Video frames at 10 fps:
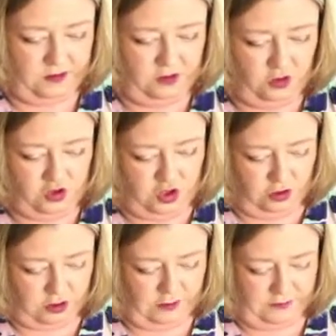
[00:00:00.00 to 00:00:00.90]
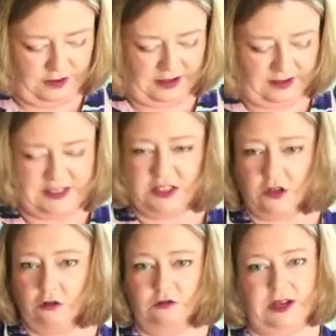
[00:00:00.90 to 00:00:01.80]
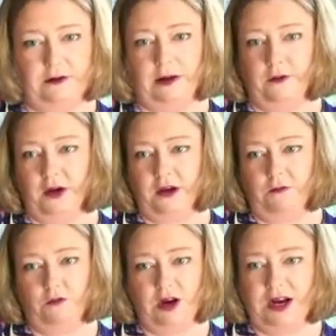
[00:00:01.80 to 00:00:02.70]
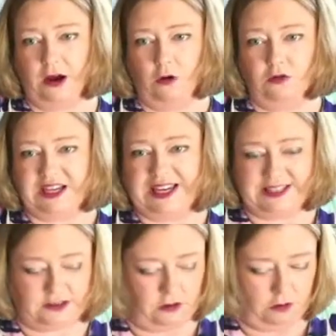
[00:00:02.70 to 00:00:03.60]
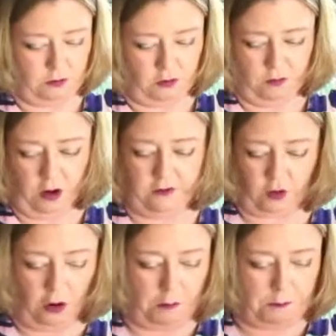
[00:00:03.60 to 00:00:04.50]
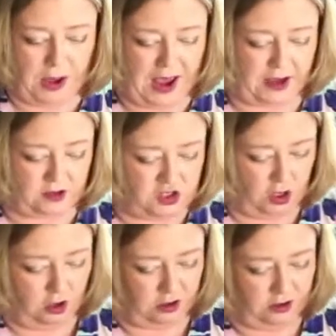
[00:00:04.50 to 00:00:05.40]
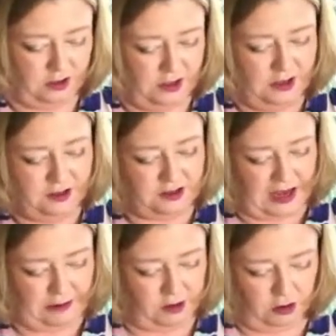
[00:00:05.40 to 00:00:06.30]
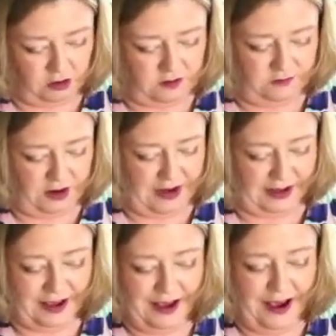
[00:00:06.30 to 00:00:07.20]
your chocolate filling, this is cooled down now. I can really hold it. It's not a problem. I've got a big jug because I have a lot of filling.